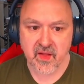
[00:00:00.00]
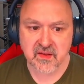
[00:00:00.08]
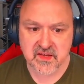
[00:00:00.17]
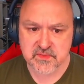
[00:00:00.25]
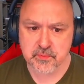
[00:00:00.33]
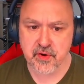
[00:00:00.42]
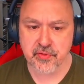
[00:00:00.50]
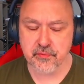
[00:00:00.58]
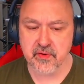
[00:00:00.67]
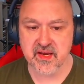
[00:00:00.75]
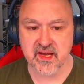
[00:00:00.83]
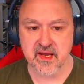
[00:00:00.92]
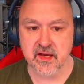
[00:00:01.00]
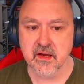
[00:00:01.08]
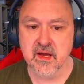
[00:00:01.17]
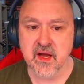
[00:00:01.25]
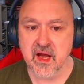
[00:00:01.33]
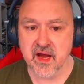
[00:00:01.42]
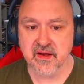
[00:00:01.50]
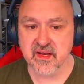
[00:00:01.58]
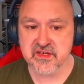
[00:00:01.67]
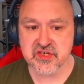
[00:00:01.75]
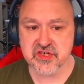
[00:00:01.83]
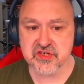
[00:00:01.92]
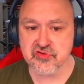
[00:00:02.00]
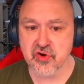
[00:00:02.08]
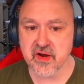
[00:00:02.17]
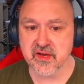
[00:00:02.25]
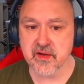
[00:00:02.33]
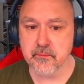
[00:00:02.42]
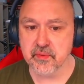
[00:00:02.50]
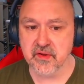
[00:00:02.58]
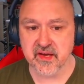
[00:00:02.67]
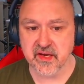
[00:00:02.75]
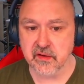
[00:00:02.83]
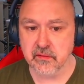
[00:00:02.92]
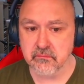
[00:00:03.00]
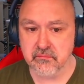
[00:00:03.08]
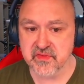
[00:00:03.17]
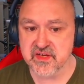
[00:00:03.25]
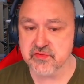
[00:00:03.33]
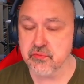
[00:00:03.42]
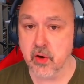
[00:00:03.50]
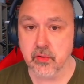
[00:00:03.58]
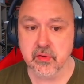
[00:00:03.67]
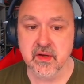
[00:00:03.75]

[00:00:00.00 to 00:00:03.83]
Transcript: Let's put a 3 here and let's just try and complete this row.